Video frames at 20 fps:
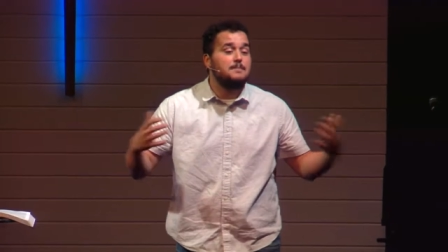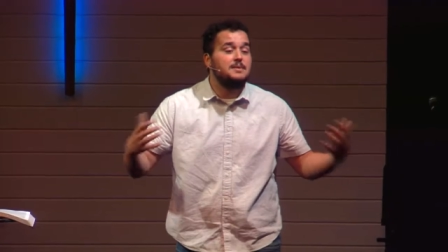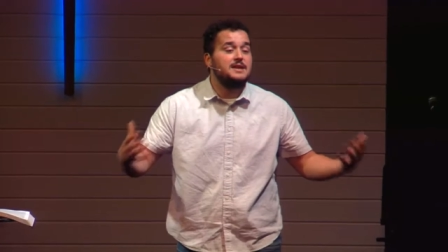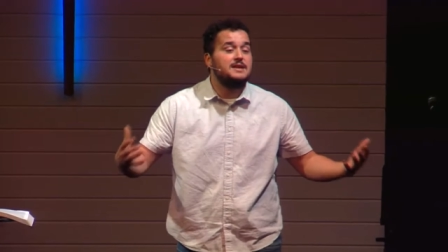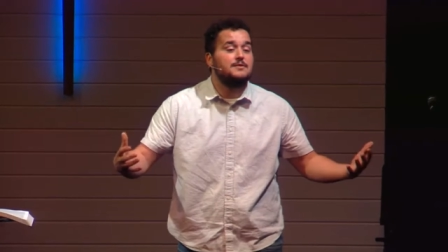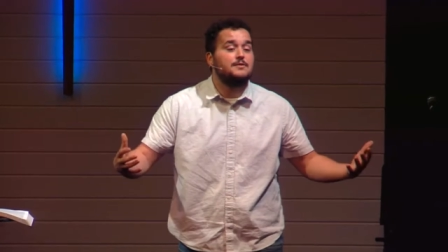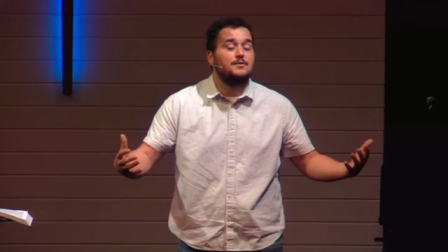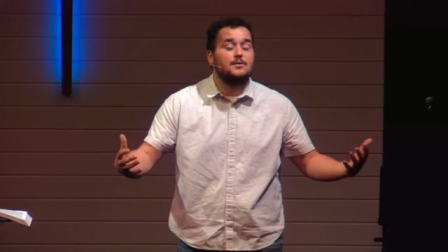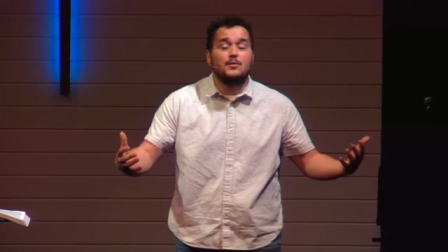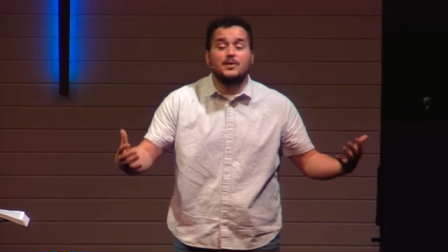be
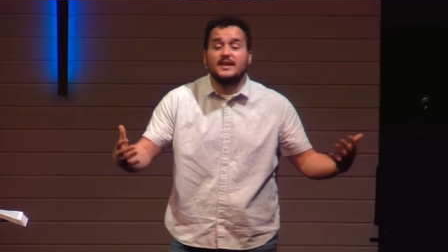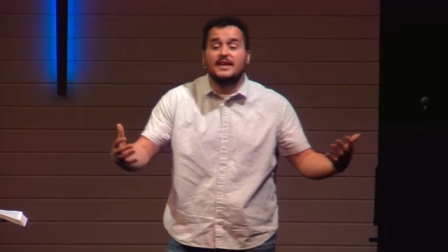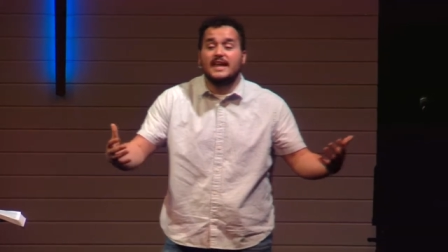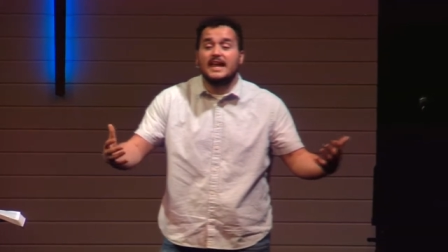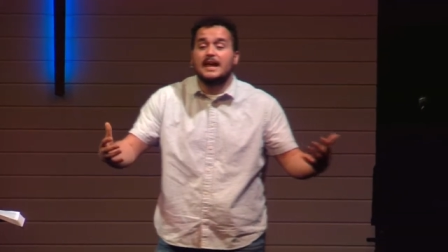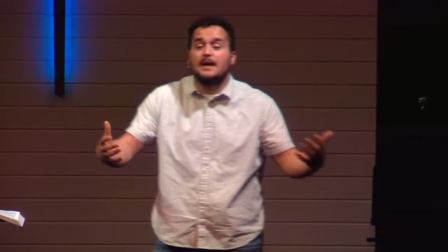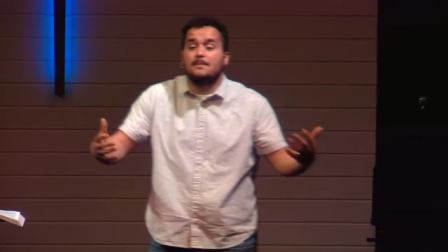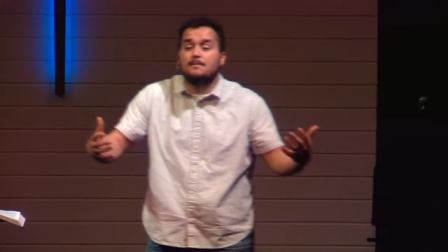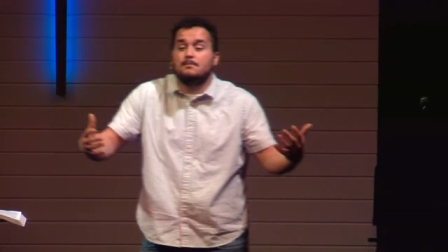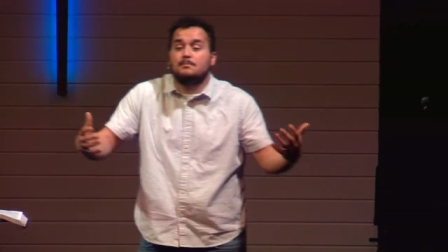in, we
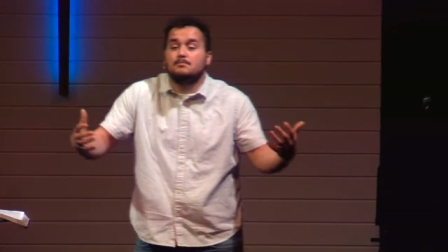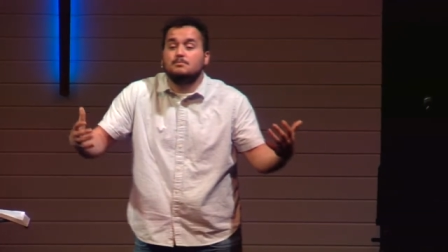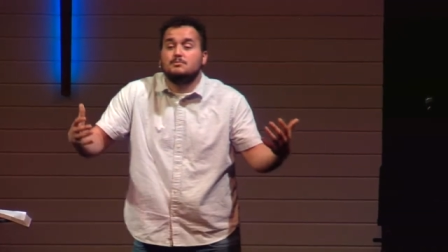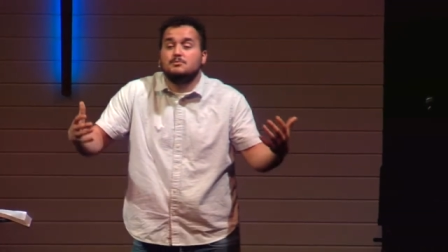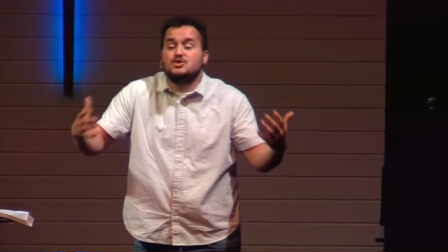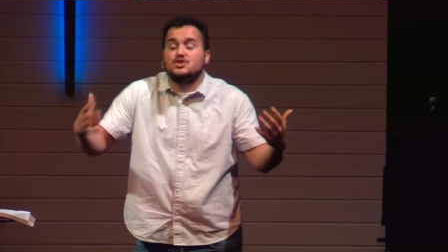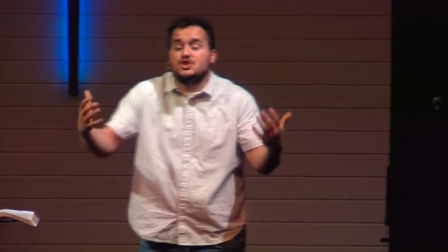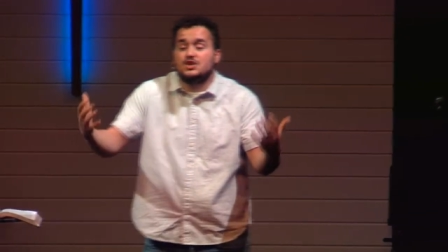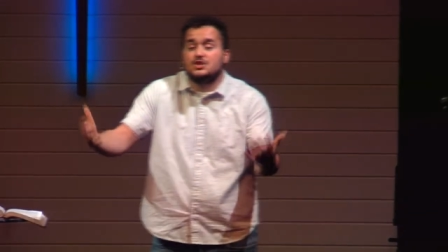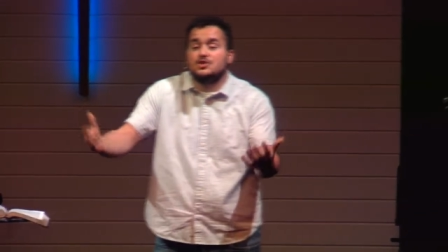can't
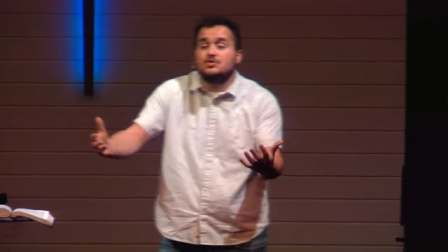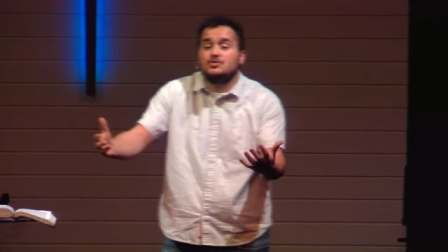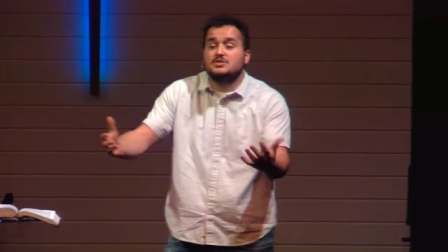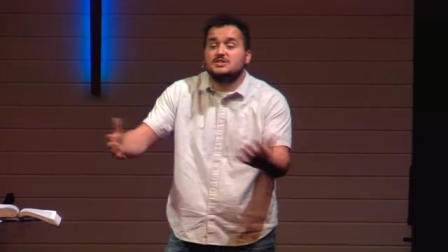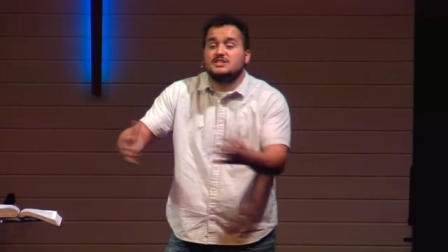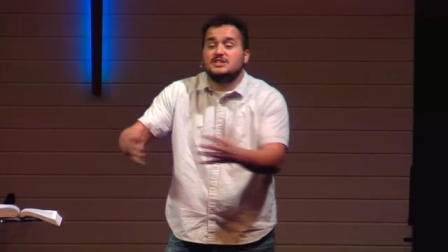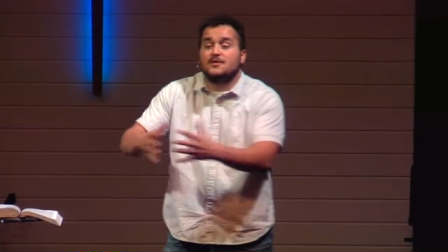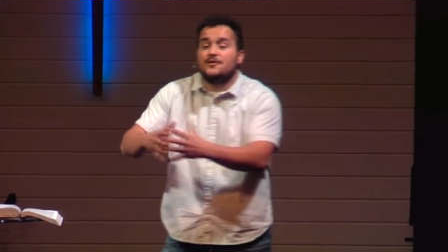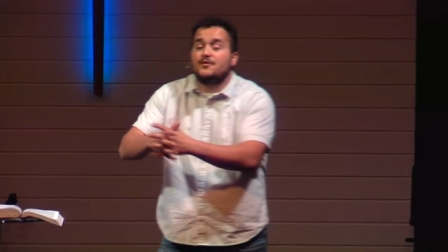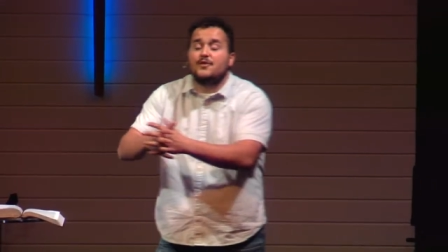
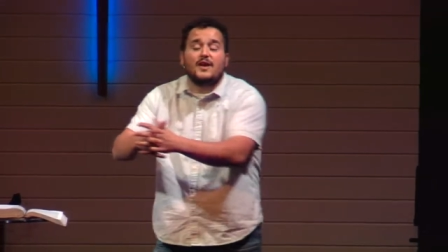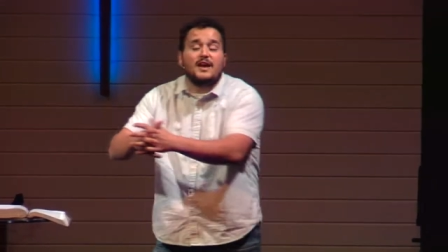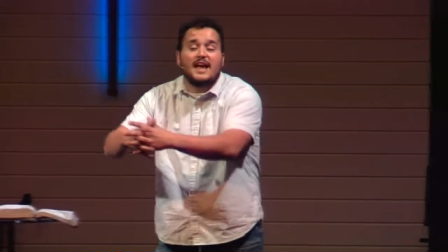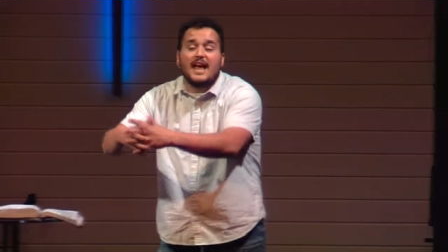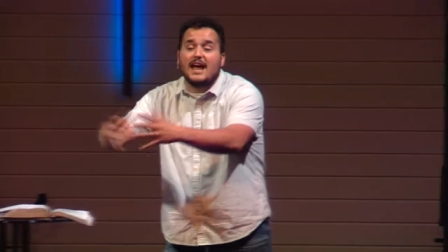choose to fight